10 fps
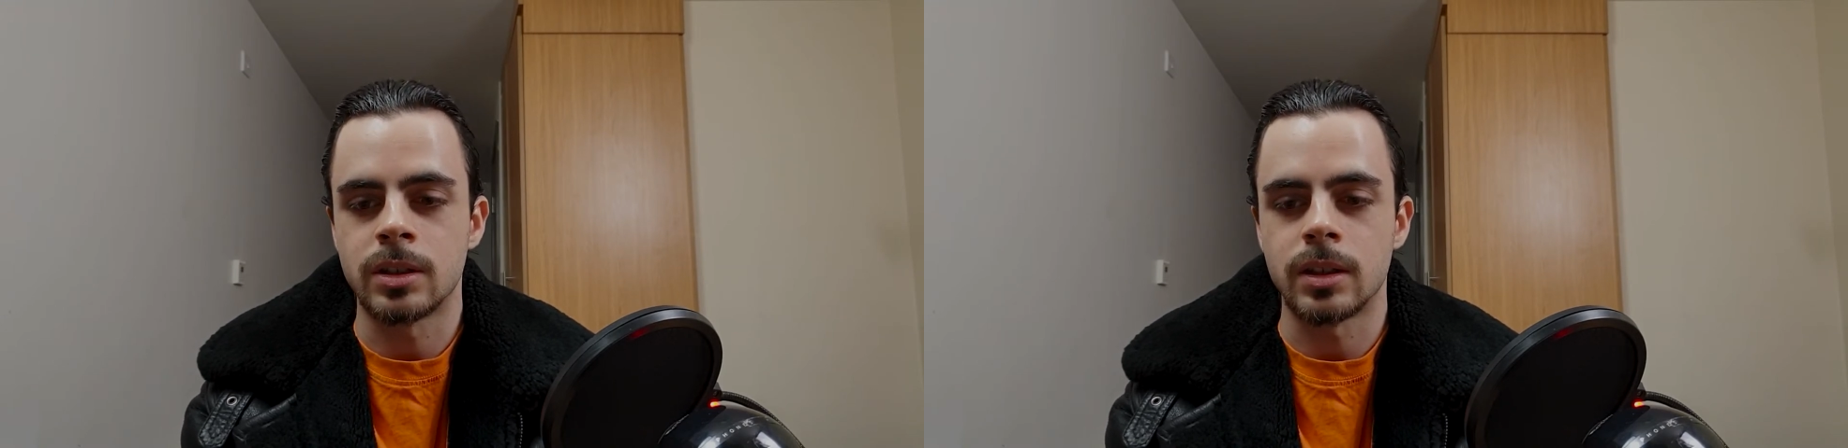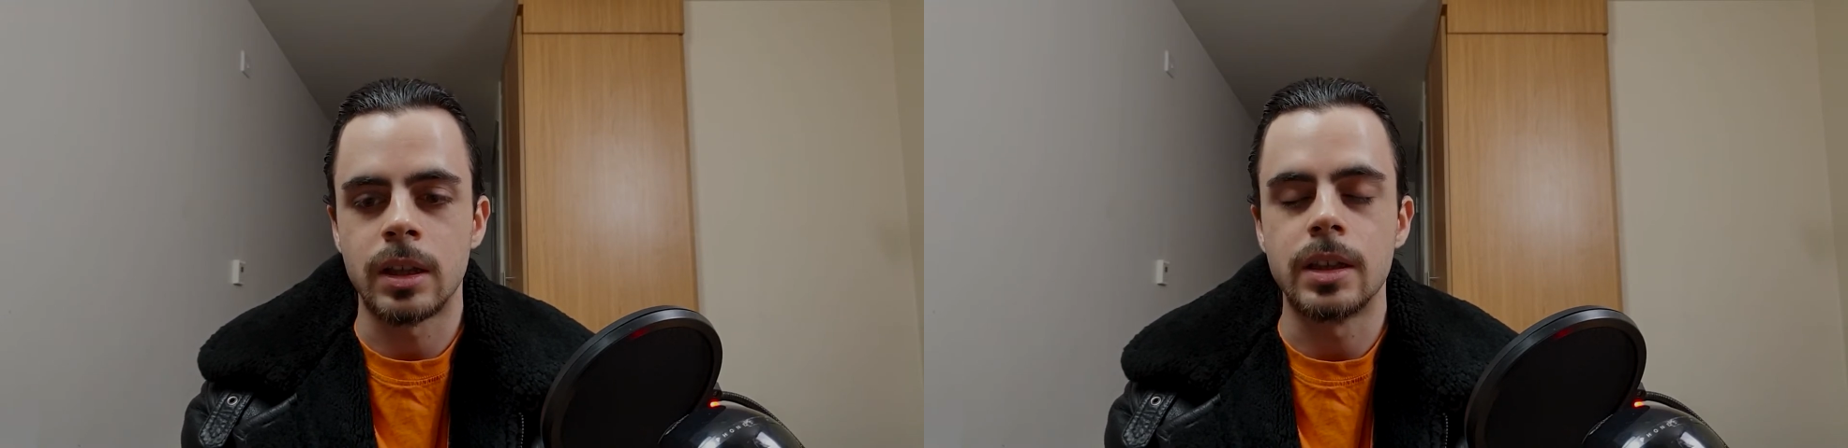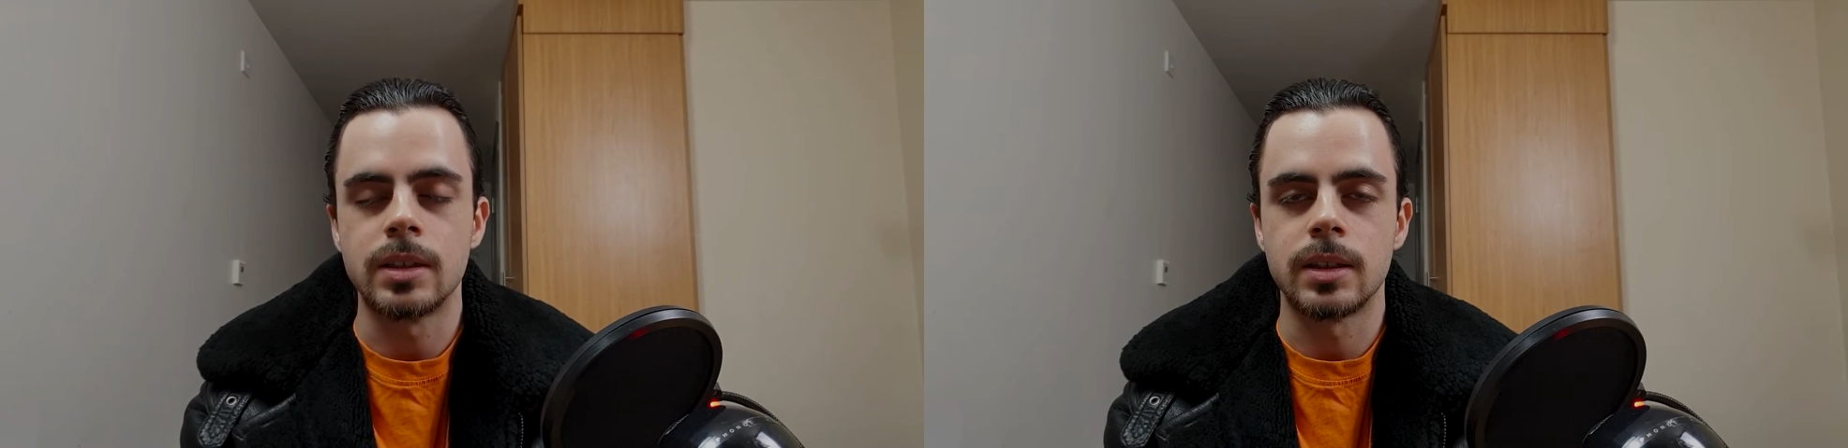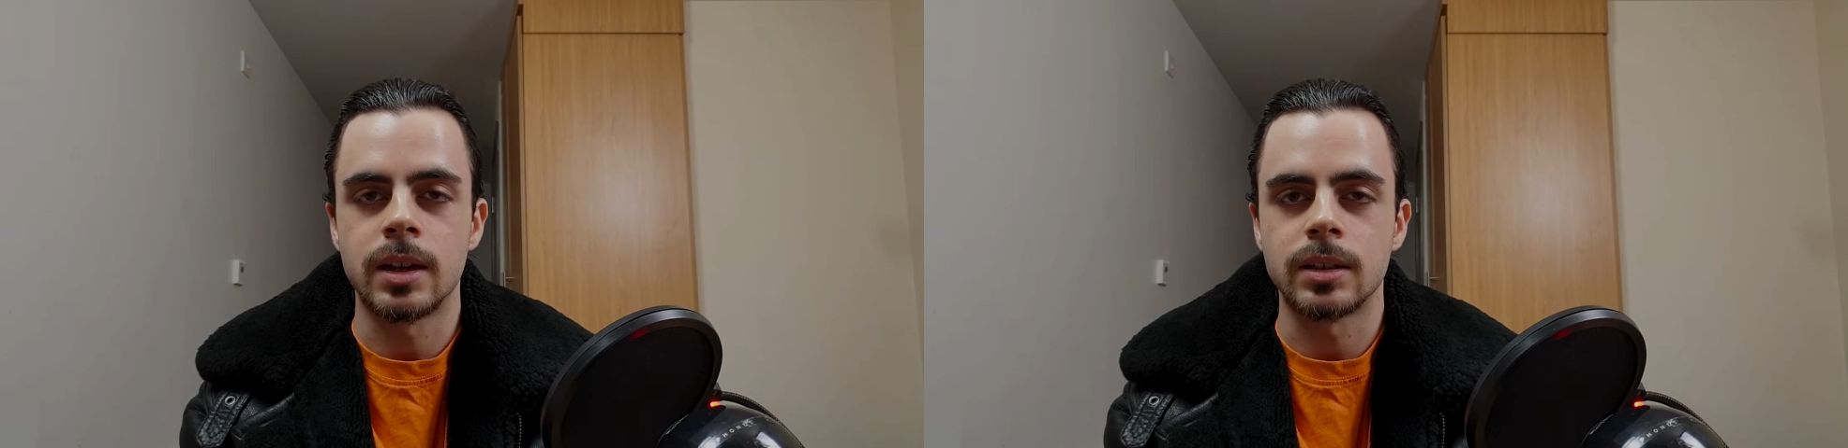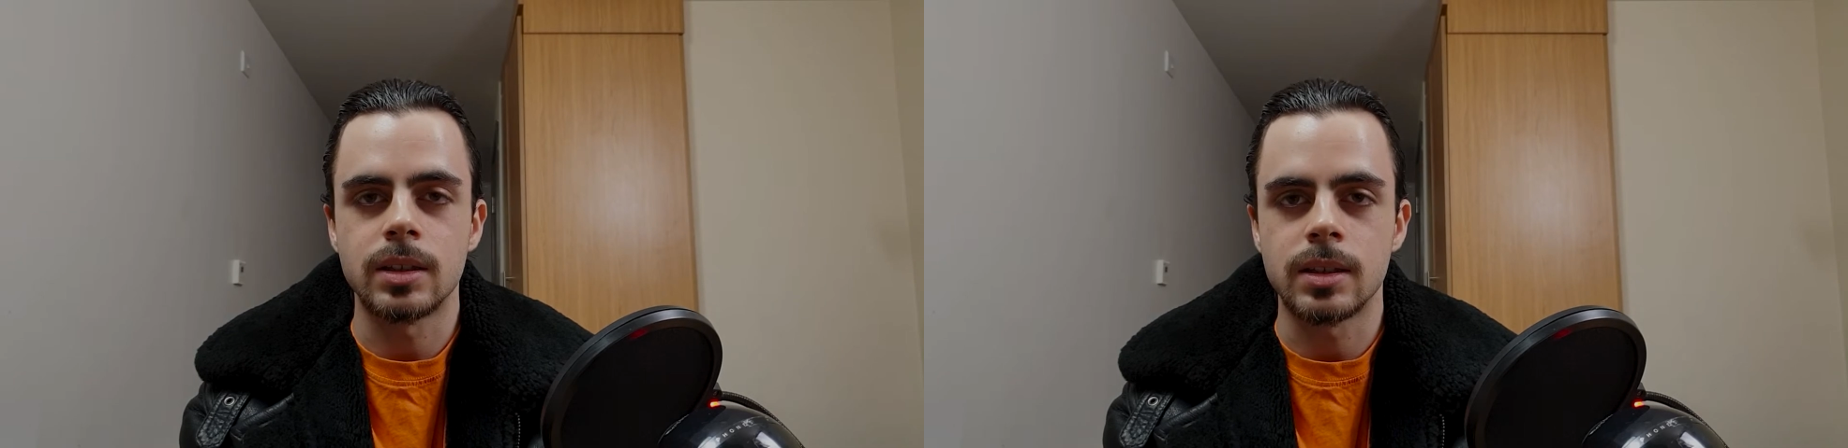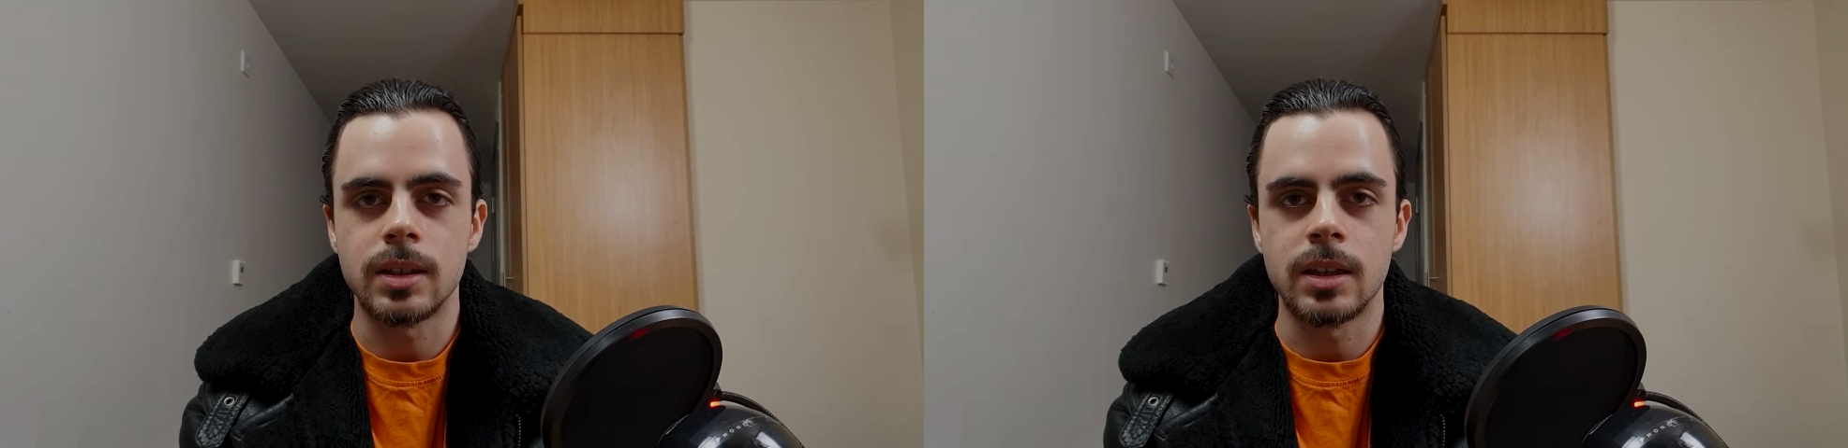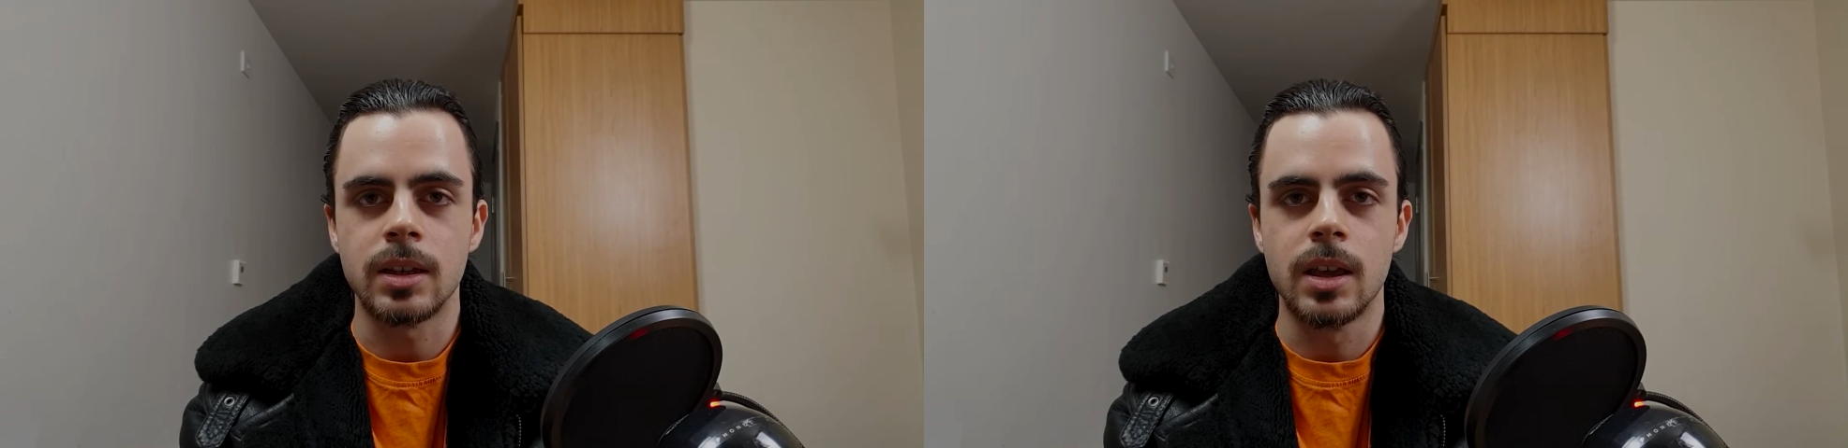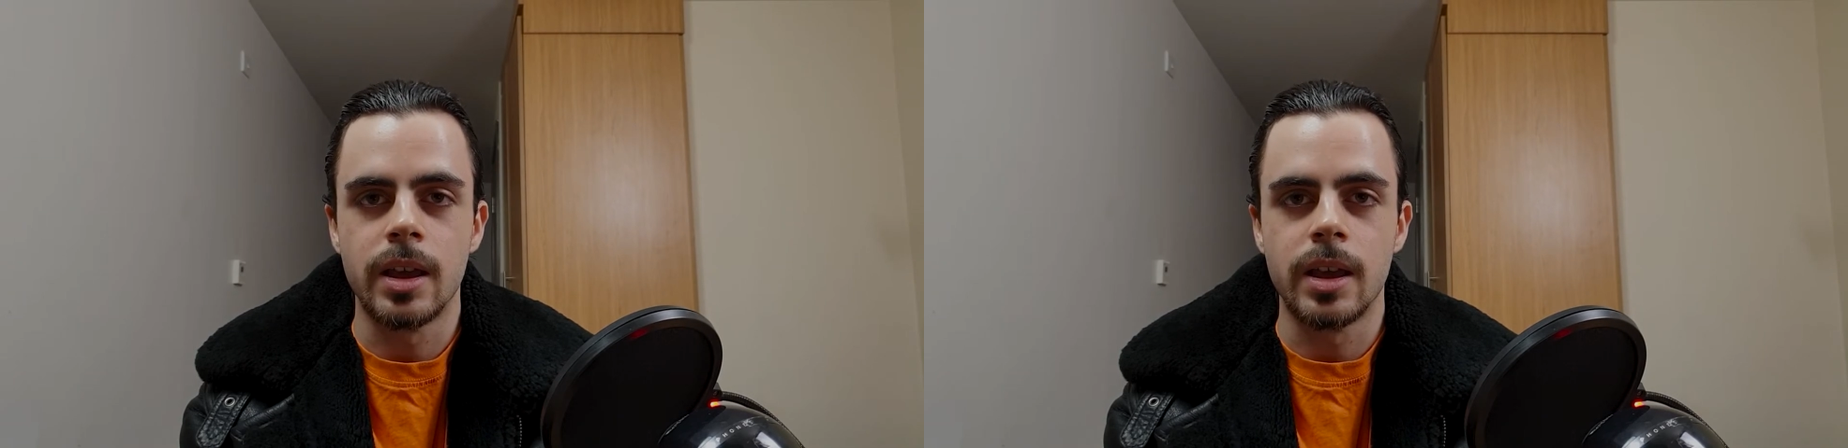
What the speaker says: it hits 90C,